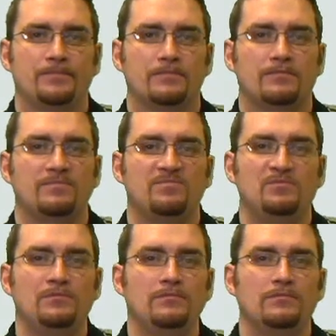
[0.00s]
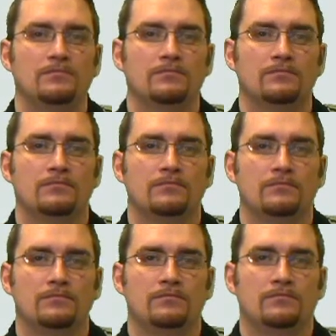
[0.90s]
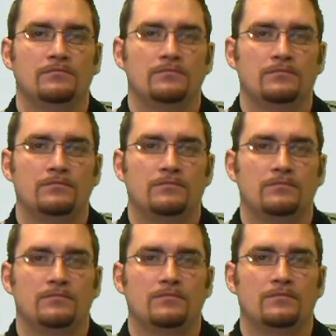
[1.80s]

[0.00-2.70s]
[no speech]